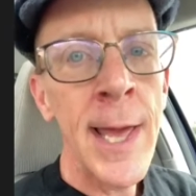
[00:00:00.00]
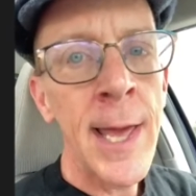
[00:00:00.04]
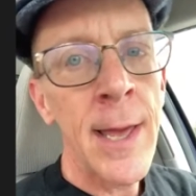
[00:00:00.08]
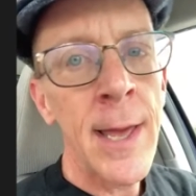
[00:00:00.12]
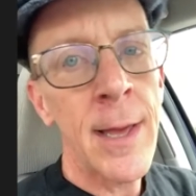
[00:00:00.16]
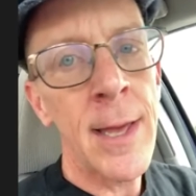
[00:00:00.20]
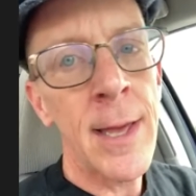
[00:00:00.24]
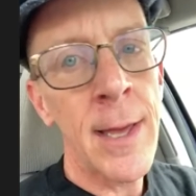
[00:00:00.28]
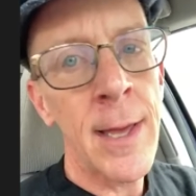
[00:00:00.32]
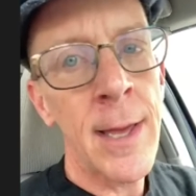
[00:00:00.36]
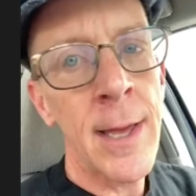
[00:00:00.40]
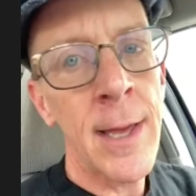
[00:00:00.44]

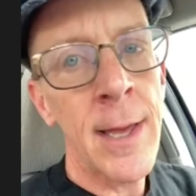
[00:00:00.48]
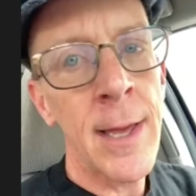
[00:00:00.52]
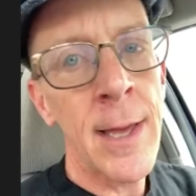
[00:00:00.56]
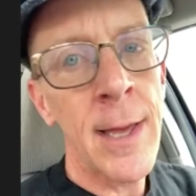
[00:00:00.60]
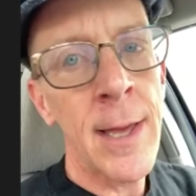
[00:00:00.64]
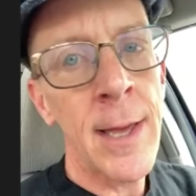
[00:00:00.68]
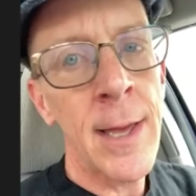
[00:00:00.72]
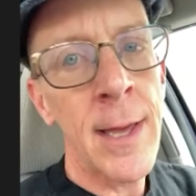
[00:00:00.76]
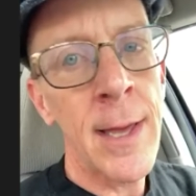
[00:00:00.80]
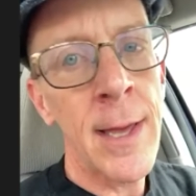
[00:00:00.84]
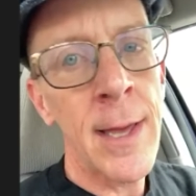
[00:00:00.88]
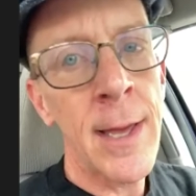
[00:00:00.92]
and I'm
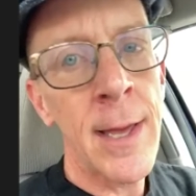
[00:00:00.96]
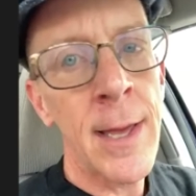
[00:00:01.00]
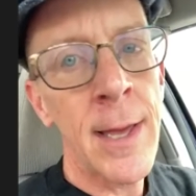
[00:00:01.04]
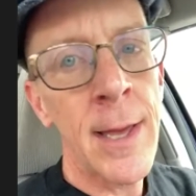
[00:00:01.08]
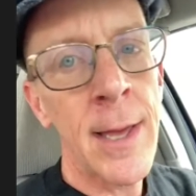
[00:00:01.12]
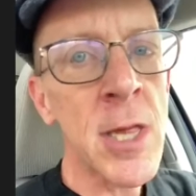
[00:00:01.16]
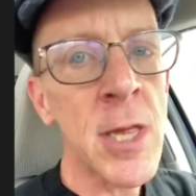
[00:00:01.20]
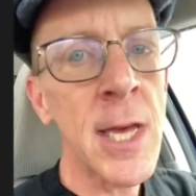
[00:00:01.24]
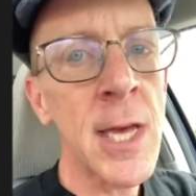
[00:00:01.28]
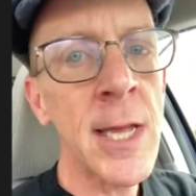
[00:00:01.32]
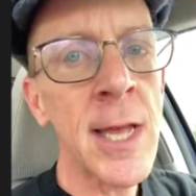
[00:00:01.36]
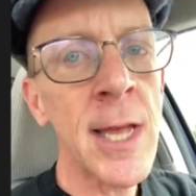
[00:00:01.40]
not just saying
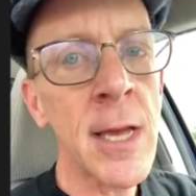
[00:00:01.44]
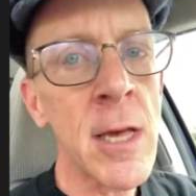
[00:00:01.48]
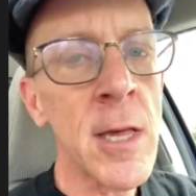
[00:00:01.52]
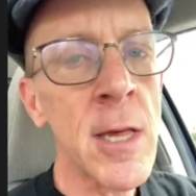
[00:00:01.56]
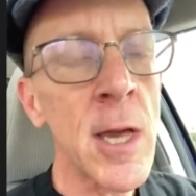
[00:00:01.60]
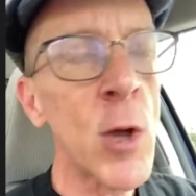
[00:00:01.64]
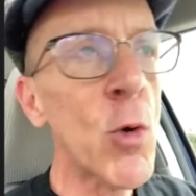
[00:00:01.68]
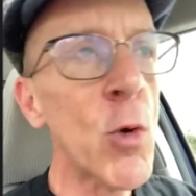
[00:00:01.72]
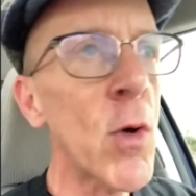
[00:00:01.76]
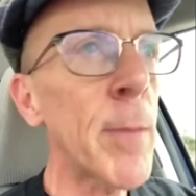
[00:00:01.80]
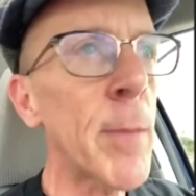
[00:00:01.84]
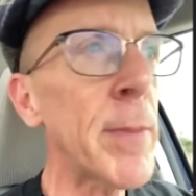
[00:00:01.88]
that because I grew
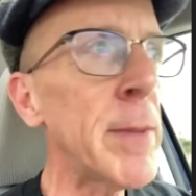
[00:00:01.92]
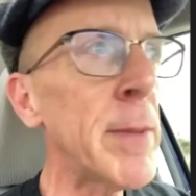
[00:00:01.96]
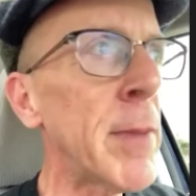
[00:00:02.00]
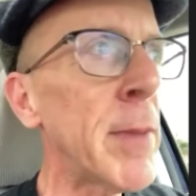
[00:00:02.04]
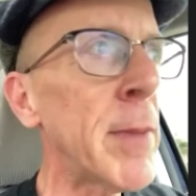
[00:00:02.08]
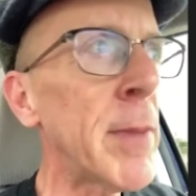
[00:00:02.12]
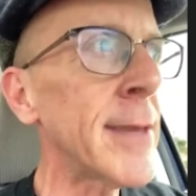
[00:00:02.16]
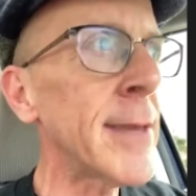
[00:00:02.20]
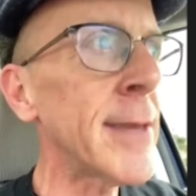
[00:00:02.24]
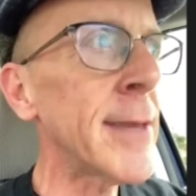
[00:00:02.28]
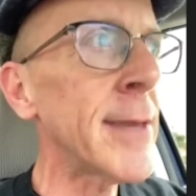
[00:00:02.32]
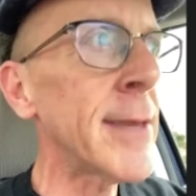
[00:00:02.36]
up in
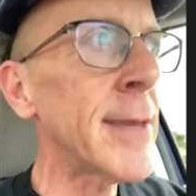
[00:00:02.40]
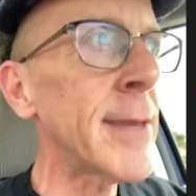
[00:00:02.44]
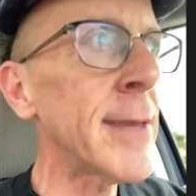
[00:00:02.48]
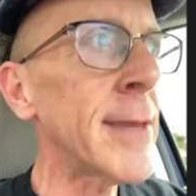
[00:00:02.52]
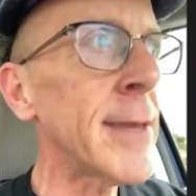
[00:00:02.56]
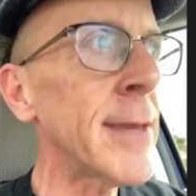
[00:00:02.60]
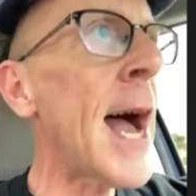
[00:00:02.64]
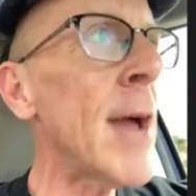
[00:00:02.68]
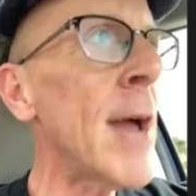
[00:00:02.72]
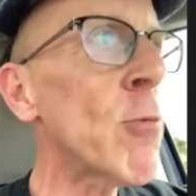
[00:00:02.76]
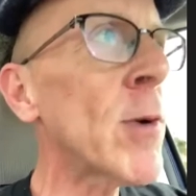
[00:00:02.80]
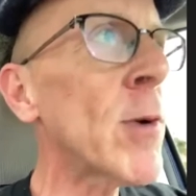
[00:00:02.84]
Montana.
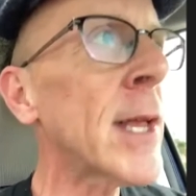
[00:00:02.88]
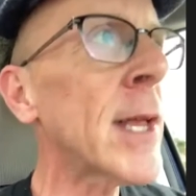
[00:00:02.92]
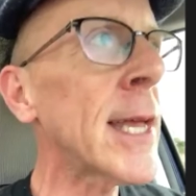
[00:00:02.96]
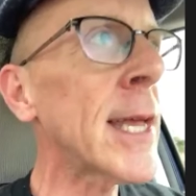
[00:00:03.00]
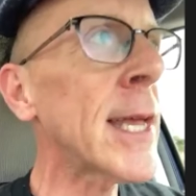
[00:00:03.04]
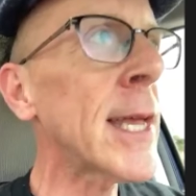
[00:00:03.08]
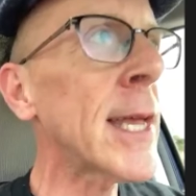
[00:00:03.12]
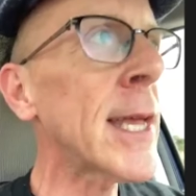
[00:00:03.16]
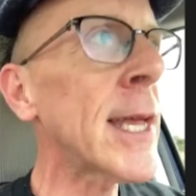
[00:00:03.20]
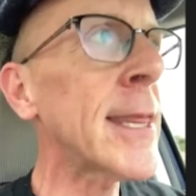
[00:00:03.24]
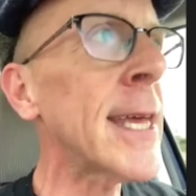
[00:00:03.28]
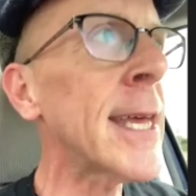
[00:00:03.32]
I really
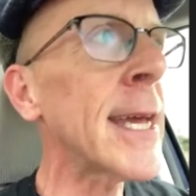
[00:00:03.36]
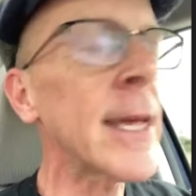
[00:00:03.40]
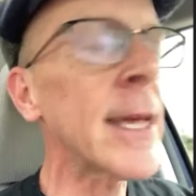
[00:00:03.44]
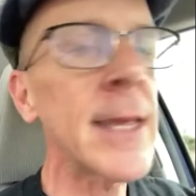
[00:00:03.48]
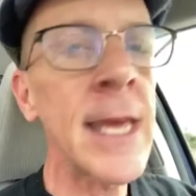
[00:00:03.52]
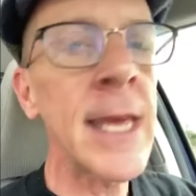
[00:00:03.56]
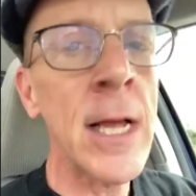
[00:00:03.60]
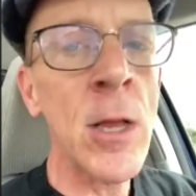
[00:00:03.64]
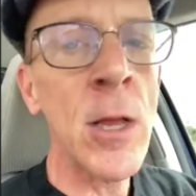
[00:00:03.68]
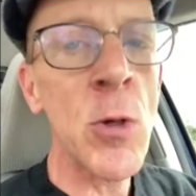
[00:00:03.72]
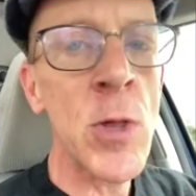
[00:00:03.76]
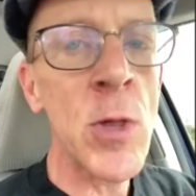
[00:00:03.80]
think
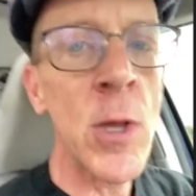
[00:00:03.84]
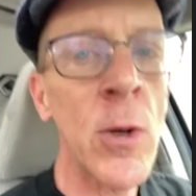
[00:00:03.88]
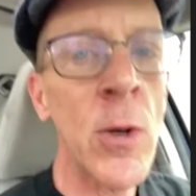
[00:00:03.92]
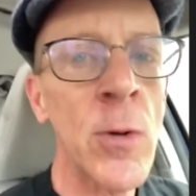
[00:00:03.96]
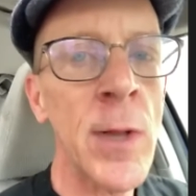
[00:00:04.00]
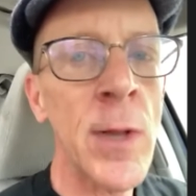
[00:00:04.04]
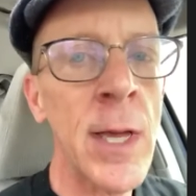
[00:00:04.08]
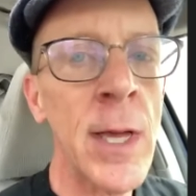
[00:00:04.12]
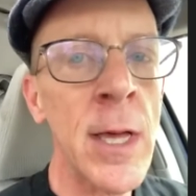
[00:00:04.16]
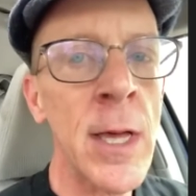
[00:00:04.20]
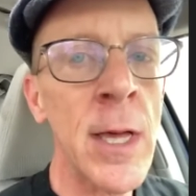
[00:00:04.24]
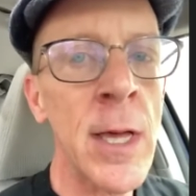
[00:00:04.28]
Yellowstone
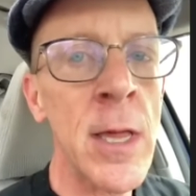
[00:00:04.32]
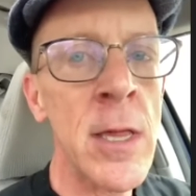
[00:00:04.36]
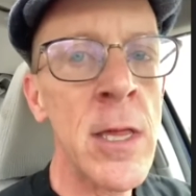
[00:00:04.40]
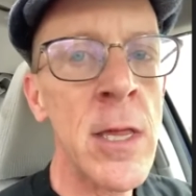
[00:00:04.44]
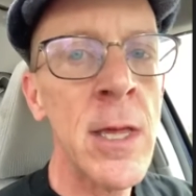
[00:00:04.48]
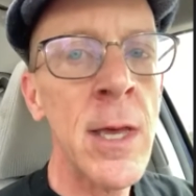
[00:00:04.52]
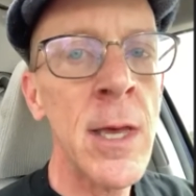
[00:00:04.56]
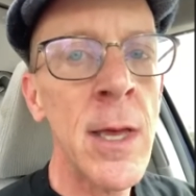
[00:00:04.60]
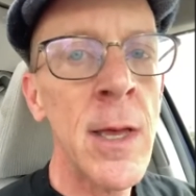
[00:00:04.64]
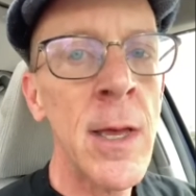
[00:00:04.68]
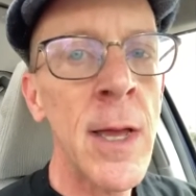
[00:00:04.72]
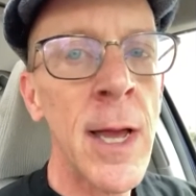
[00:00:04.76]
is
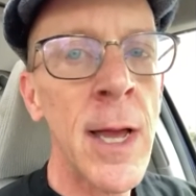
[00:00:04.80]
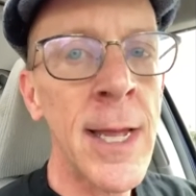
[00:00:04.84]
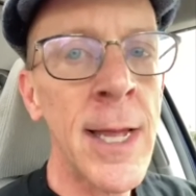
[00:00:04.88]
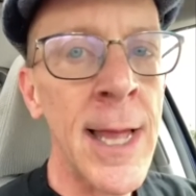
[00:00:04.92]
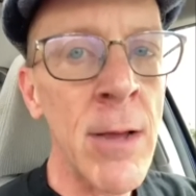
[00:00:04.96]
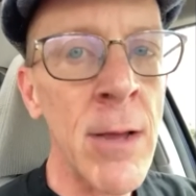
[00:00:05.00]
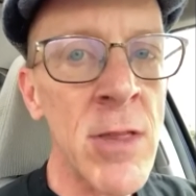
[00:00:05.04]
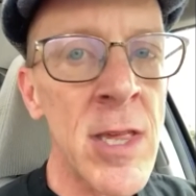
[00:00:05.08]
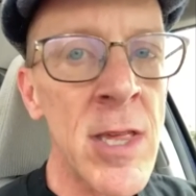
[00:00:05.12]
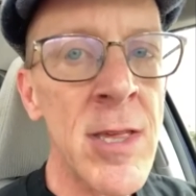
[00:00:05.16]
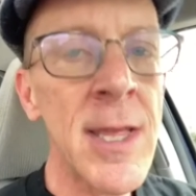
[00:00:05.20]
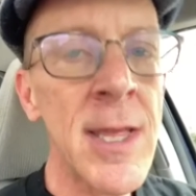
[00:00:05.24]
an
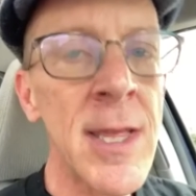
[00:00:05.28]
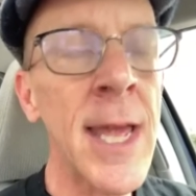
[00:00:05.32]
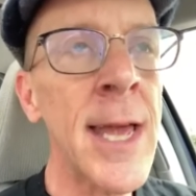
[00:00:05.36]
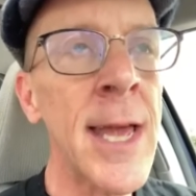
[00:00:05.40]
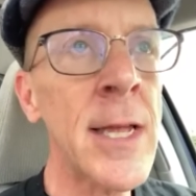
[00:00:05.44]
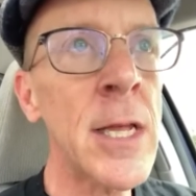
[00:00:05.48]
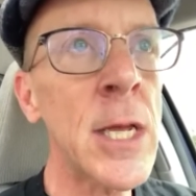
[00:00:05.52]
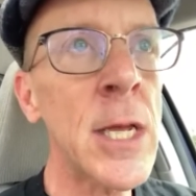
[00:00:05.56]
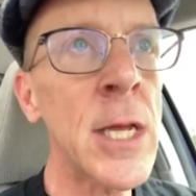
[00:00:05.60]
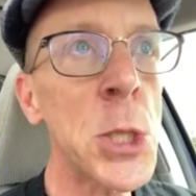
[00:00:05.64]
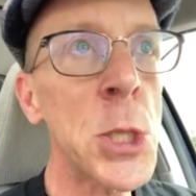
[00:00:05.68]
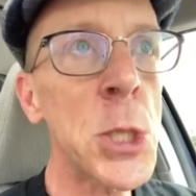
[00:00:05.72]

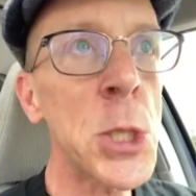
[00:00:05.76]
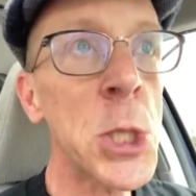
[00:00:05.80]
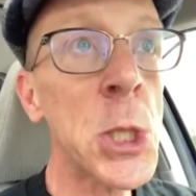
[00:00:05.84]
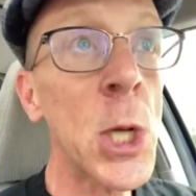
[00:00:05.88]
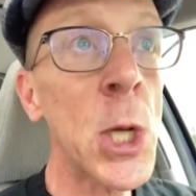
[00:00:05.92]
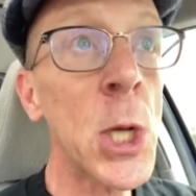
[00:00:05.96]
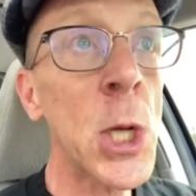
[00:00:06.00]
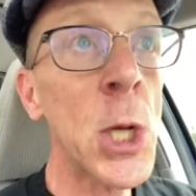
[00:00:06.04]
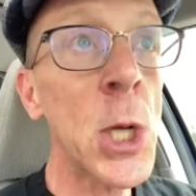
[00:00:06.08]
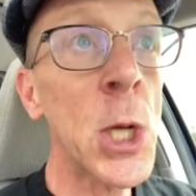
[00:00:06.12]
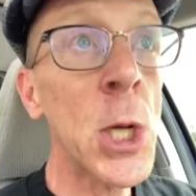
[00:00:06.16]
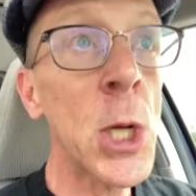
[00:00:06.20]
outstanding
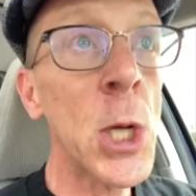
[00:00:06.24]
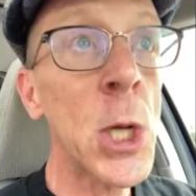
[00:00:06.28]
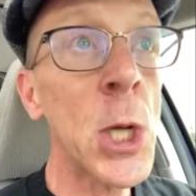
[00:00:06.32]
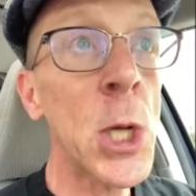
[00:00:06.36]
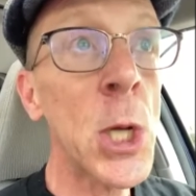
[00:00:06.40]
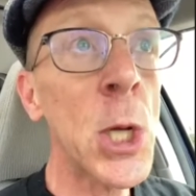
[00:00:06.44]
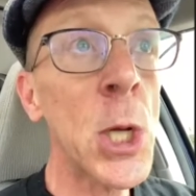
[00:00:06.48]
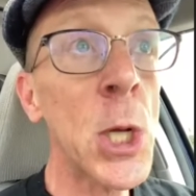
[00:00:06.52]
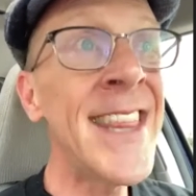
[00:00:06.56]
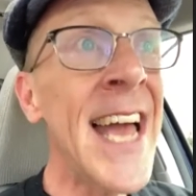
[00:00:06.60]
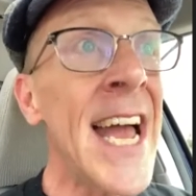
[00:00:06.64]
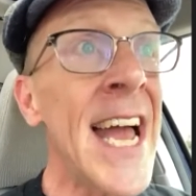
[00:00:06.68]
show,
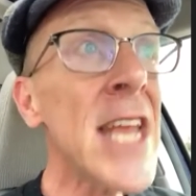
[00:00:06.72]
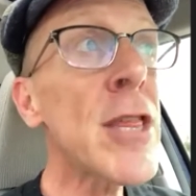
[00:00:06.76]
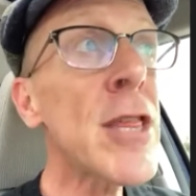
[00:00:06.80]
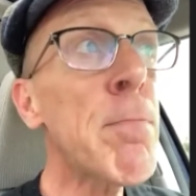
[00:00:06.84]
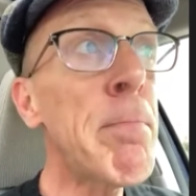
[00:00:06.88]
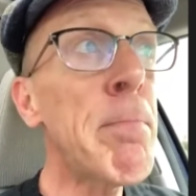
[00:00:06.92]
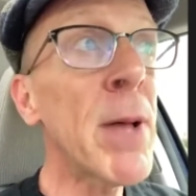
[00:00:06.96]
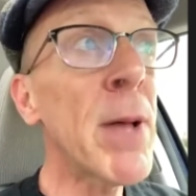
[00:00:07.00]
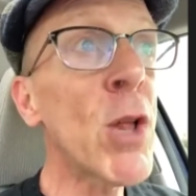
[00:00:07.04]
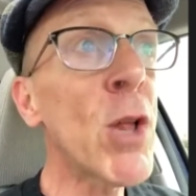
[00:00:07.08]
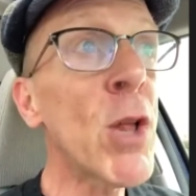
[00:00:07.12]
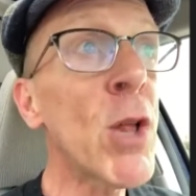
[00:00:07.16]
and that's
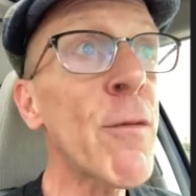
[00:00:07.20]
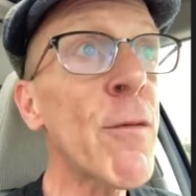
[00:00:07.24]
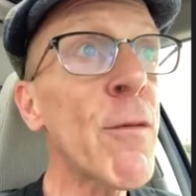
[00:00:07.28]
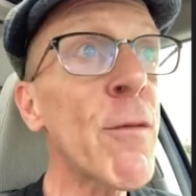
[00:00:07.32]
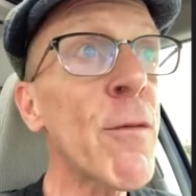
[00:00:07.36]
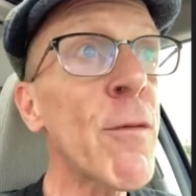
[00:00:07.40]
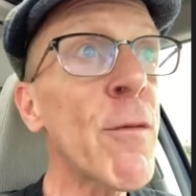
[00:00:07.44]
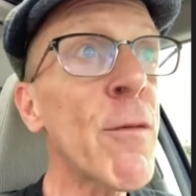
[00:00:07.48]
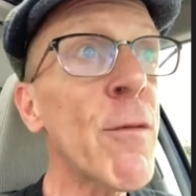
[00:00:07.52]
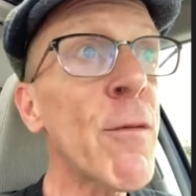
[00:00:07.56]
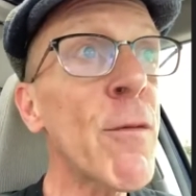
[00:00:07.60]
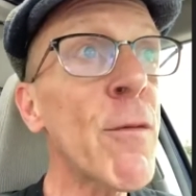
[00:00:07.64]
built for the
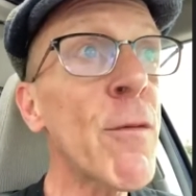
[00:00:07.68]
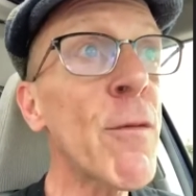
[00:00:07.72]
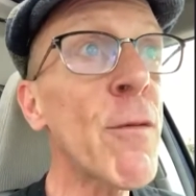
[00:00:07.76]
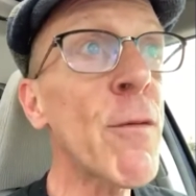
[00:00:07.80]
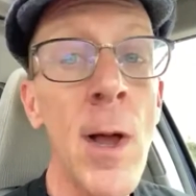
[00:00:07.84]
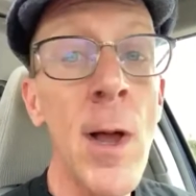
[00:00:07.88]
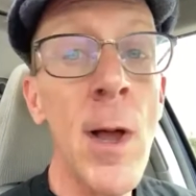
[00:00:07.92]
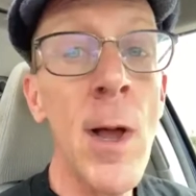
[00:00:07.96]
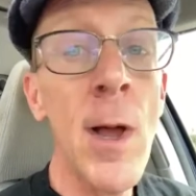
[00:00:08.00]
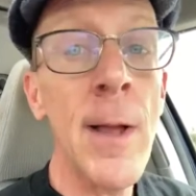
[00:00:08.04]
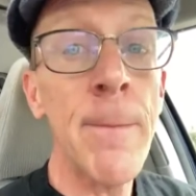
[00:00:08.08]
long run.